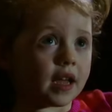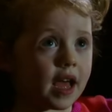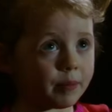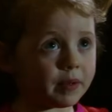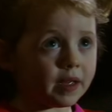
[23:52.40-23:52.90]

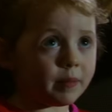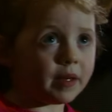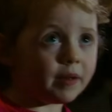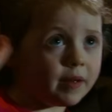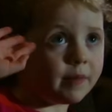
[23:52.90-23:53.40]
bounce. I'm
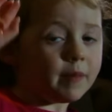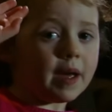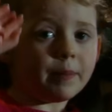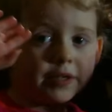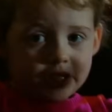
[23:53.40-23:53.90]
happy
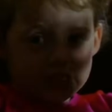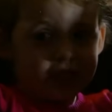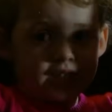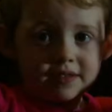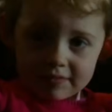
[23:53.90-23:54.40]
with my
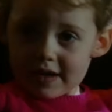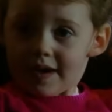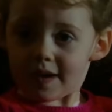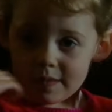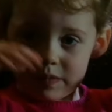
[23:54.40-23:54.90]
bunches,
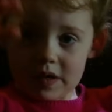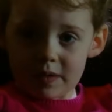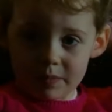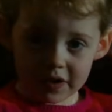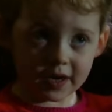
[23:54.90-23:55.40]
my bonny,
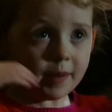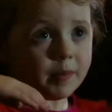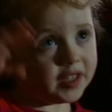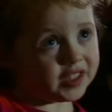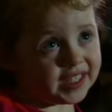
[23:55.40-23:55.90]
bonny
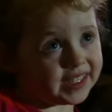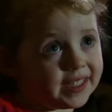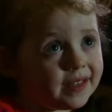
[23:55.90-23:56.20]
bunches.